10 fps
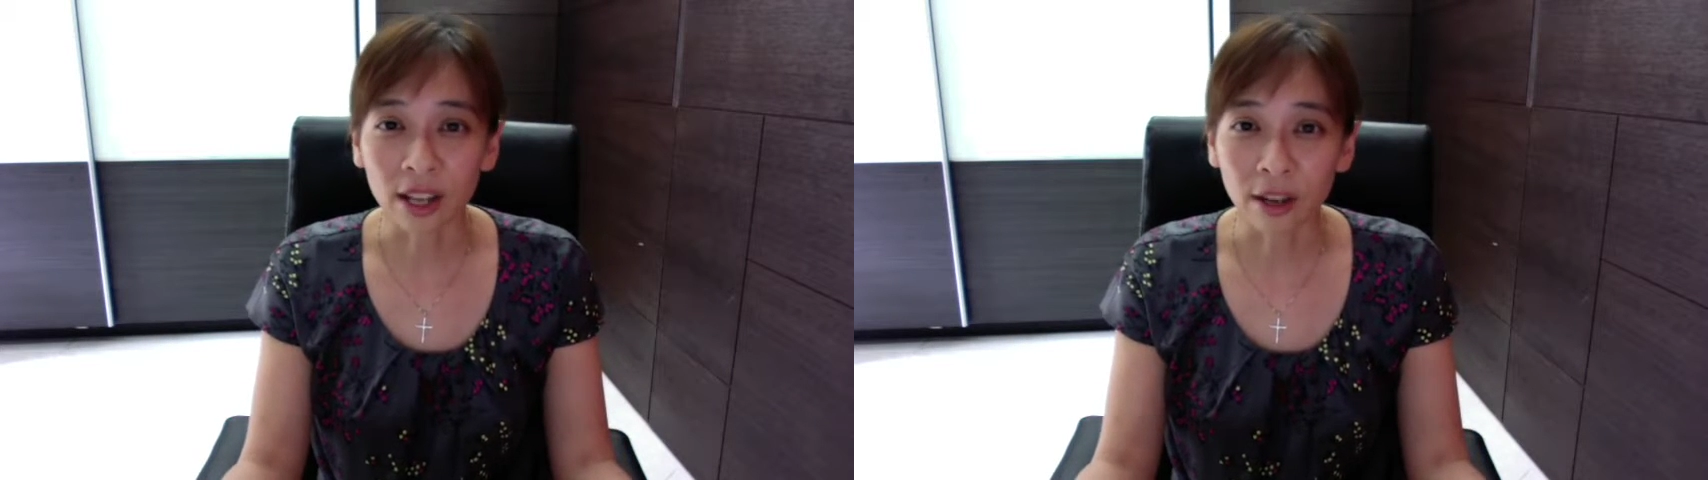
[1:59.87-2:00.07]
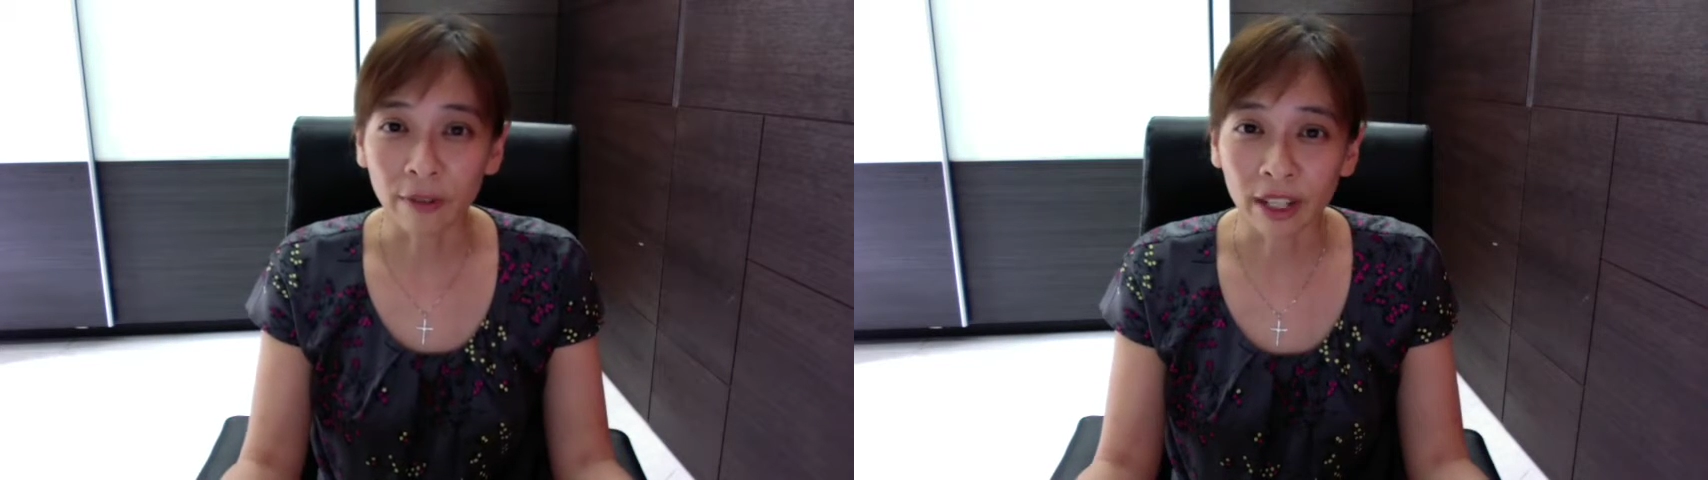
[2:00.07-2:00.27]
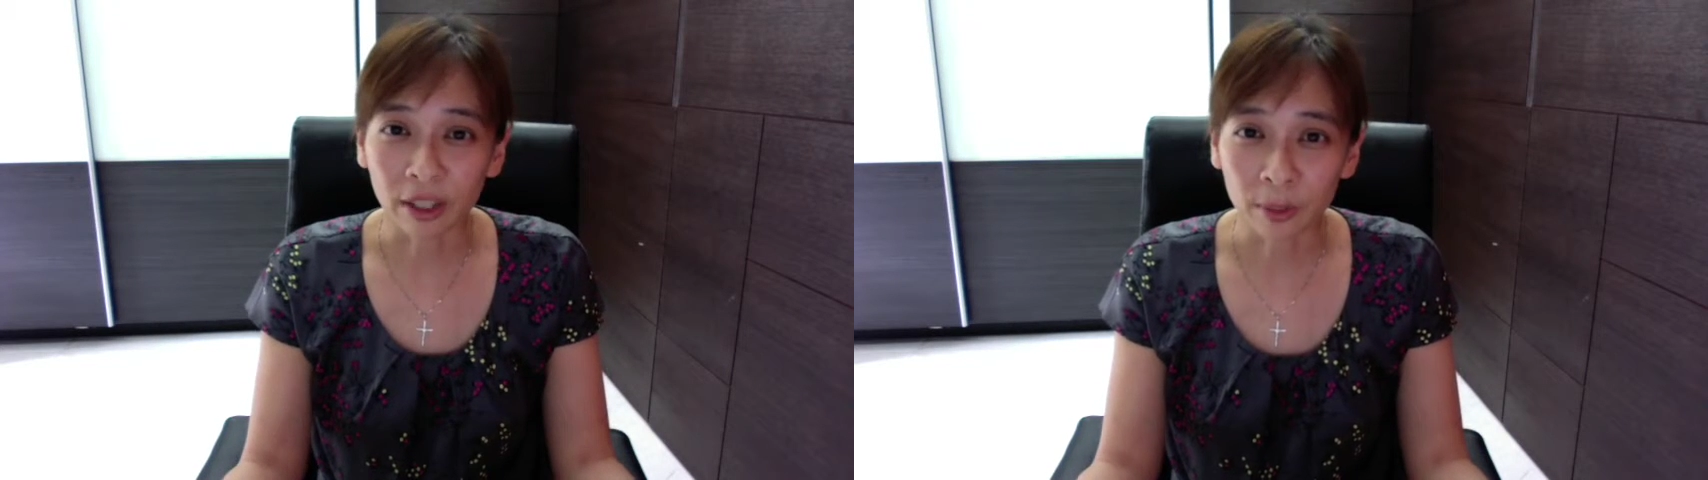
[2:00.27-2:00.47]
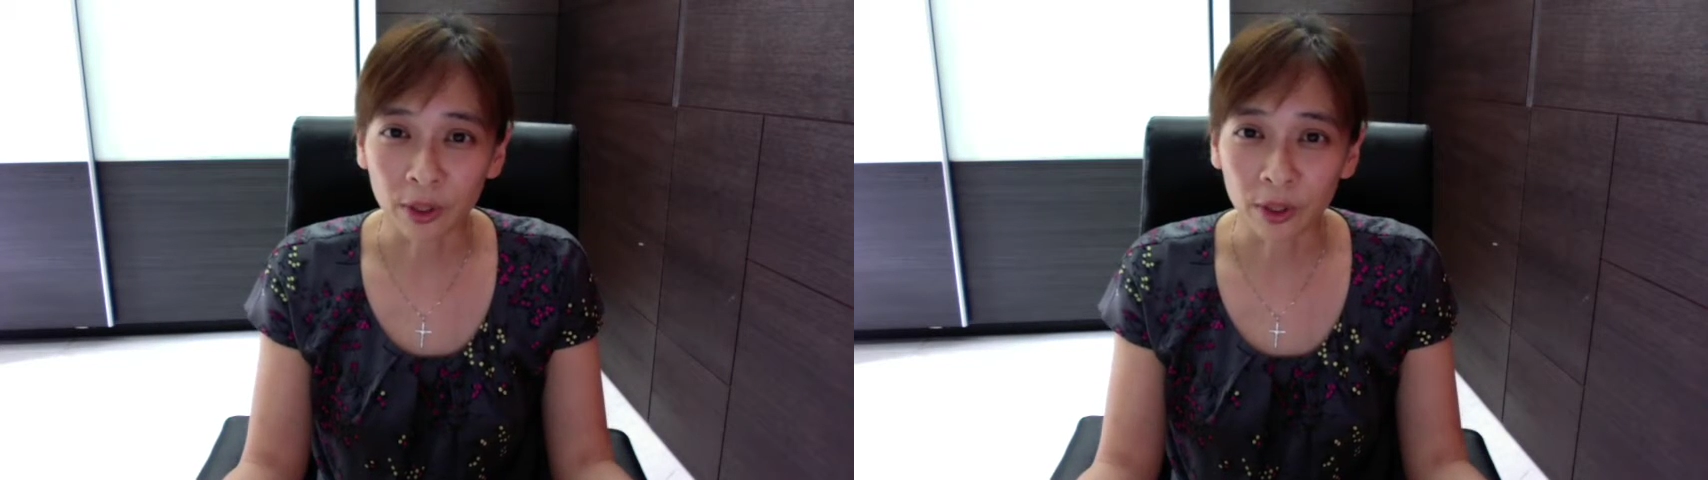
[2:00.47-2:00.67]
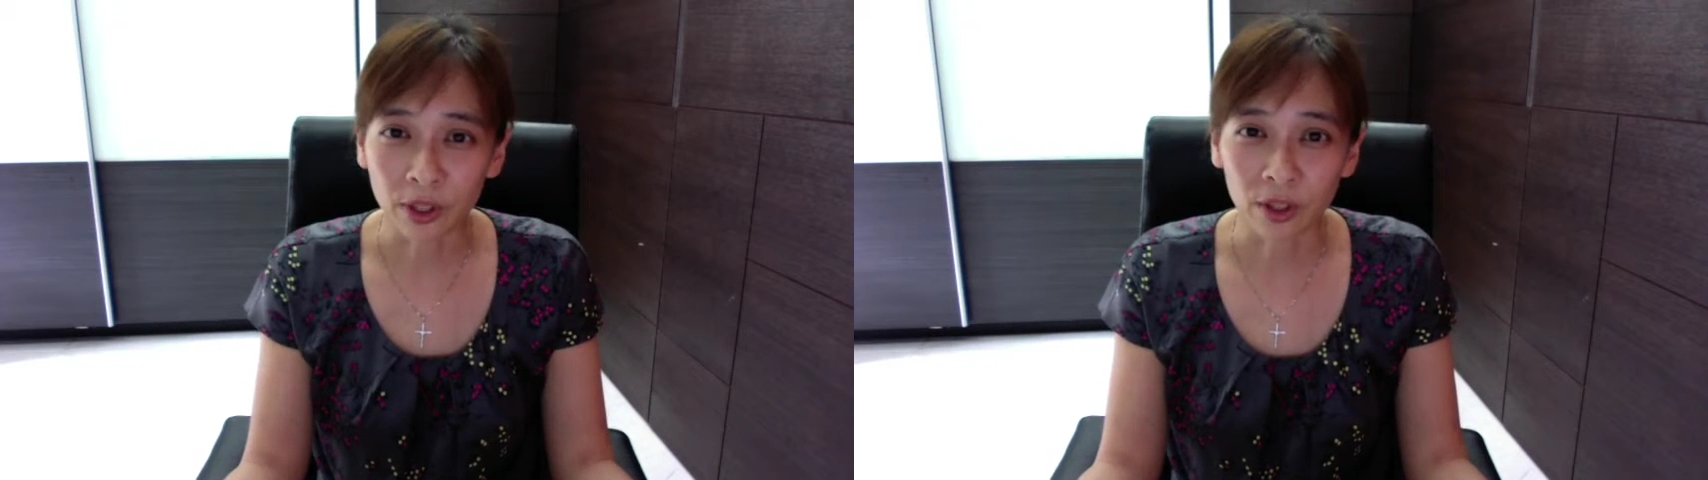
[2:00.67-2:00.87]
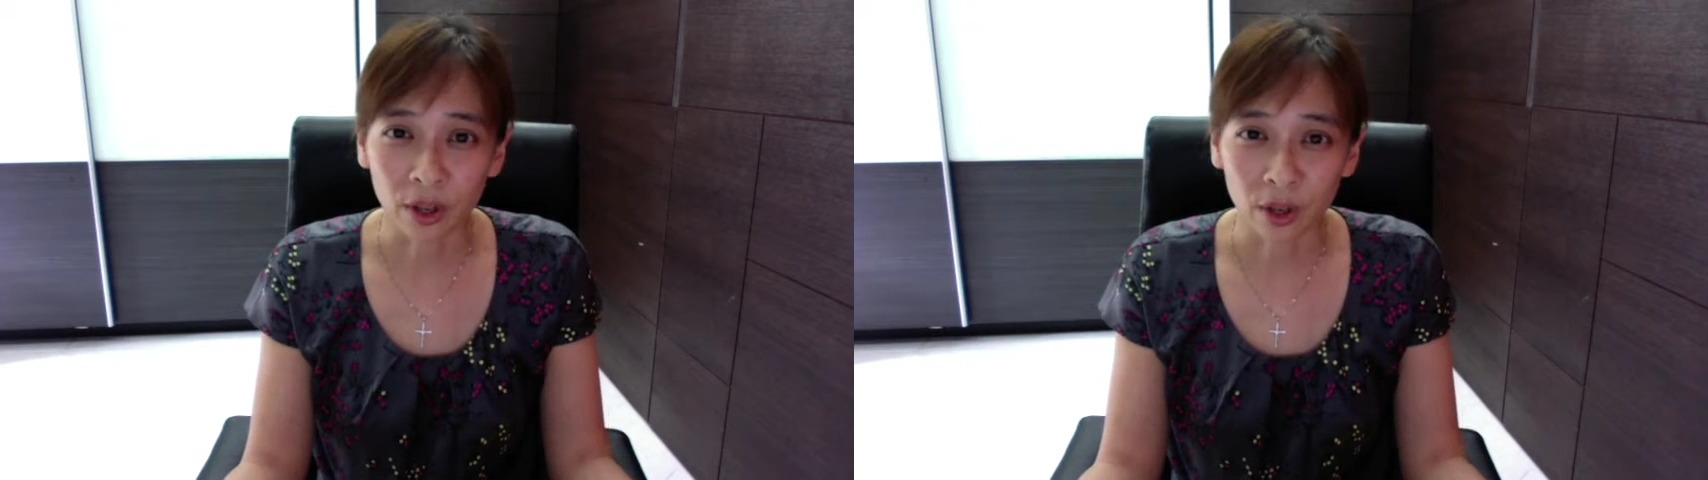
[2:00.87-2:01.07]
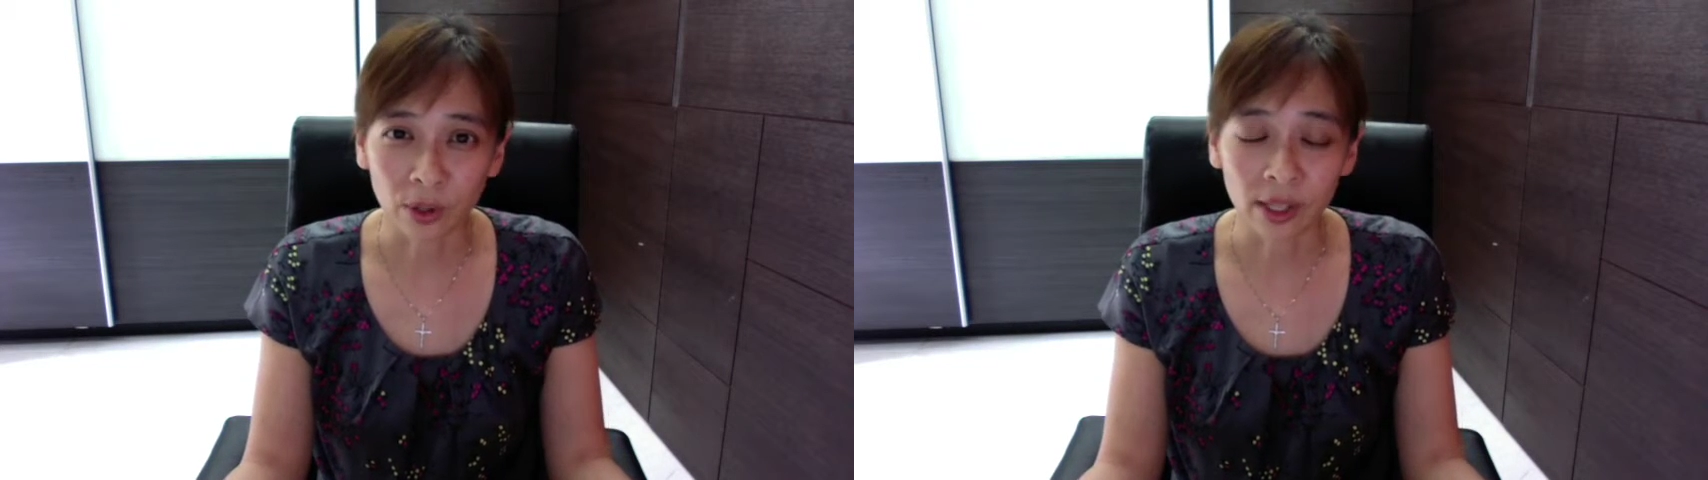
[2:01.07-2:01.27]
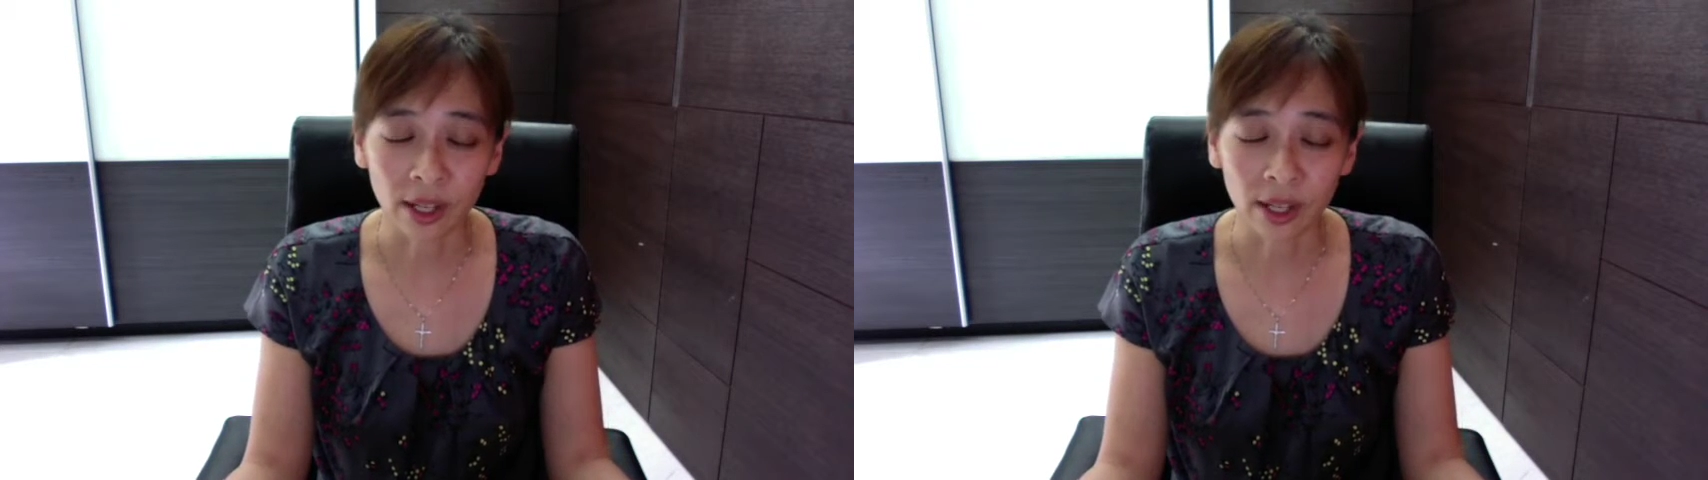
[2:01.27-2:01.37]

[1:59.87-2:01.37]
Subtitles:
available to those,